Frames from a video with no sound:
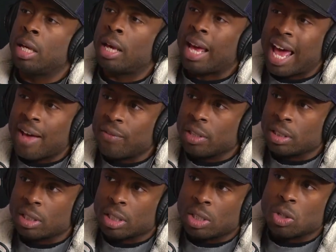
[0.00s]
having
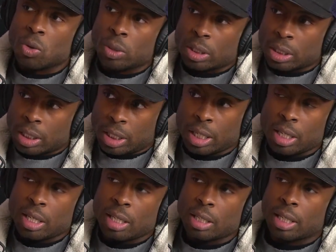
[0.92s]
to deal with a
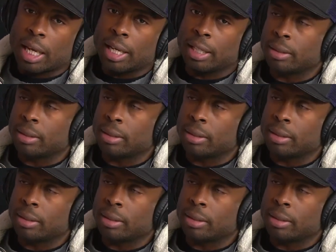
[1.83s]
kid? Like,